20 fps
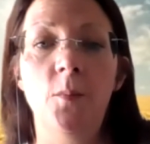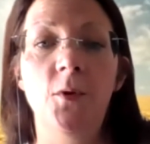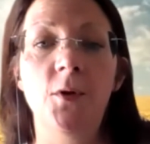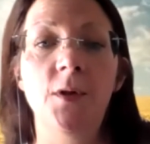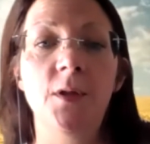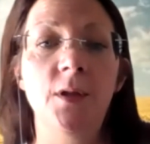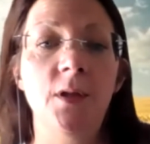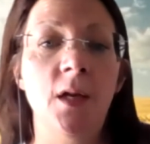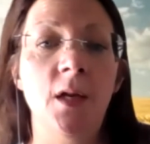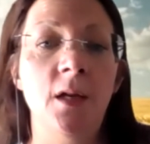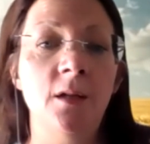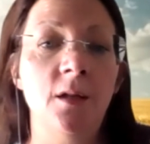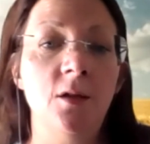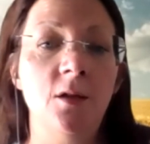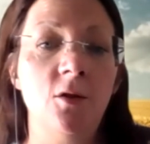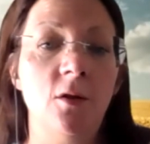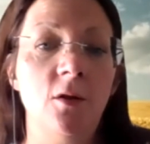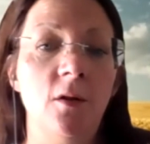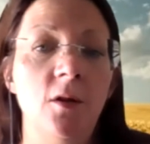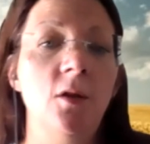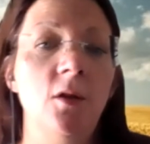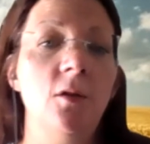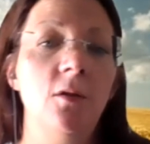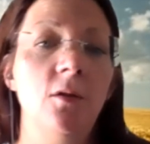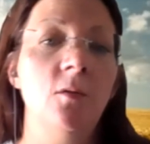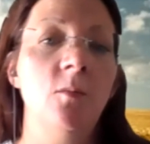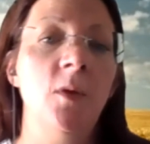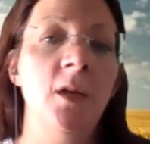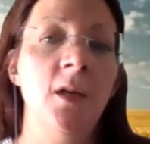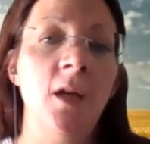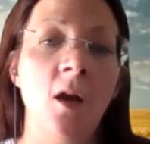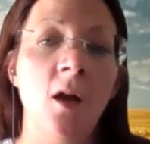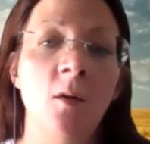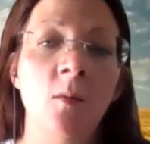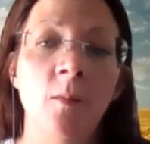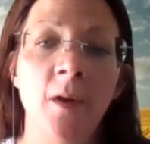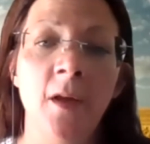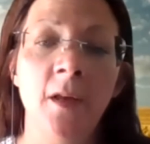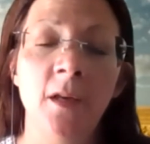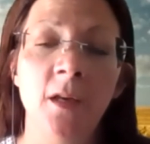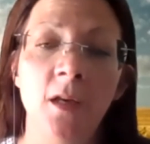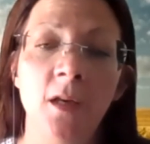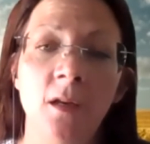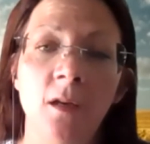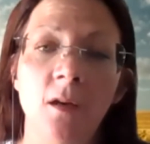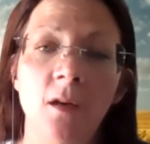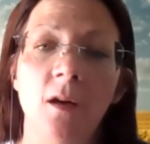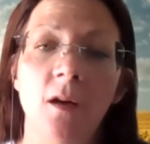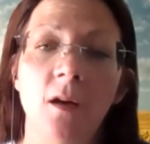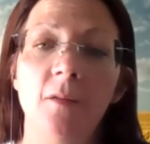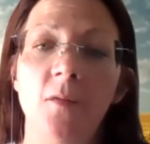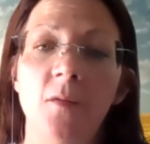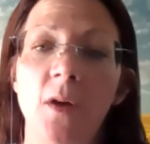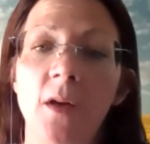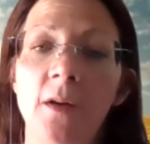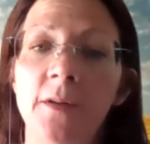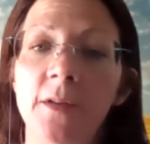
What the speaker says: Percentage, you mean how many, if I